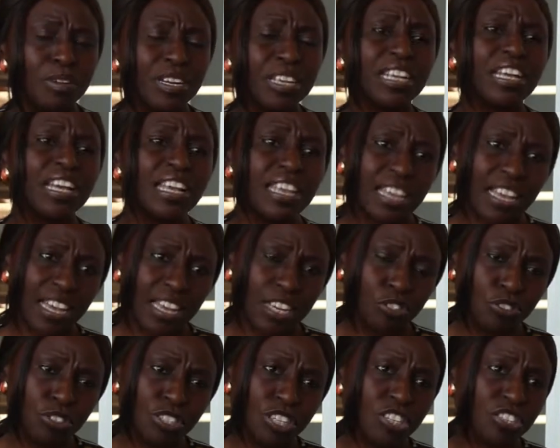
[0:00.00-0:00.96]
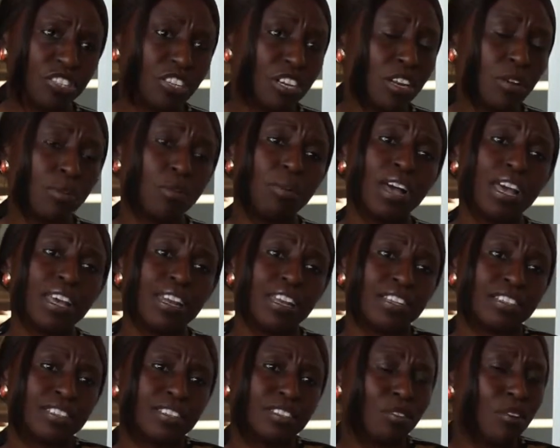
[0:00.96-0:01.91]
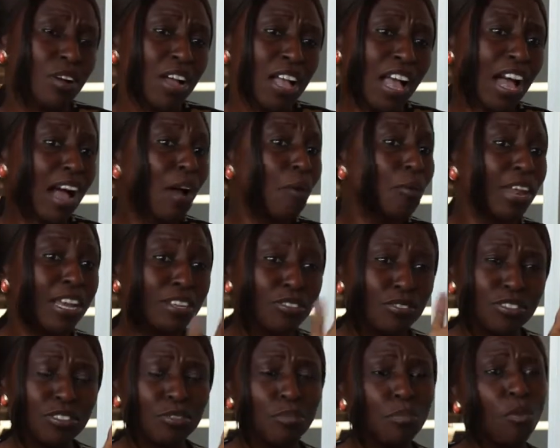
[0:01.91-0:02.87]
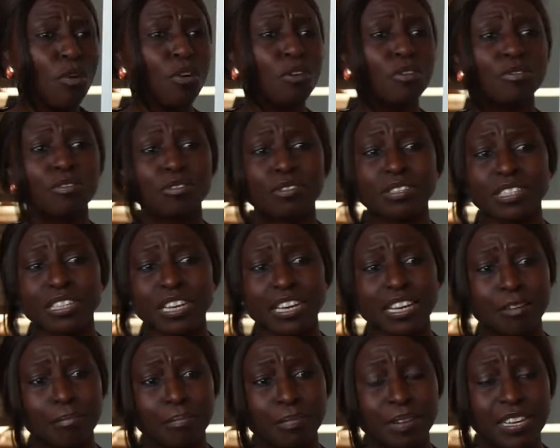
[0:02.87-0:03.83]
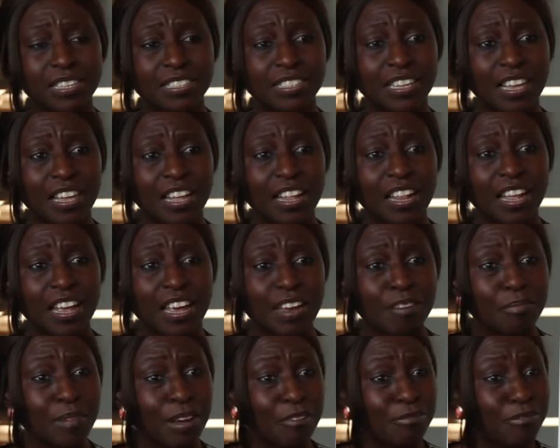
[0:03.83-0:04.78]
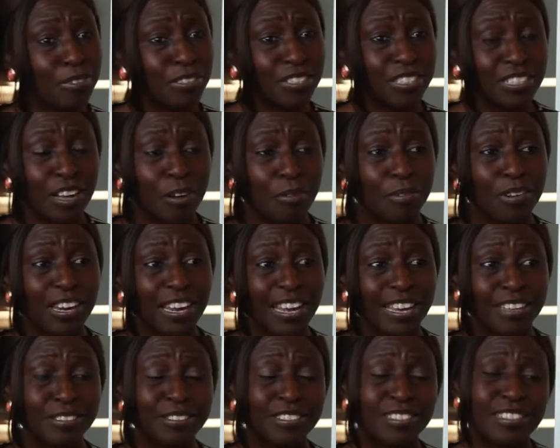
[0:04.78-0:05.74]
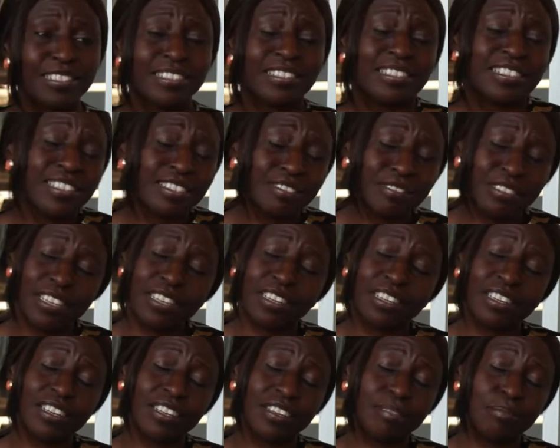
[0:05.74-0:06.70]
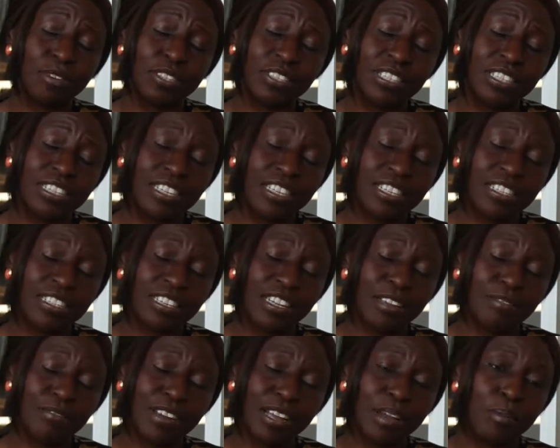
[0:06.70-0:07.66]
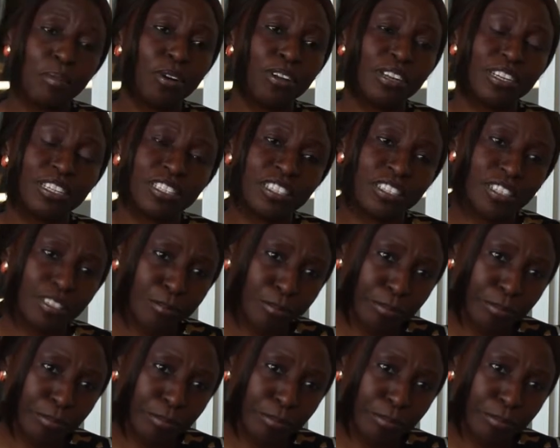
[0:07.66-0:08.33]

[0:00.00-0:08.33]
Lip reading: And to bring education and awareness. So I would like to see more of those taking place. And in my future, I would like to see really modern day slavery abolished.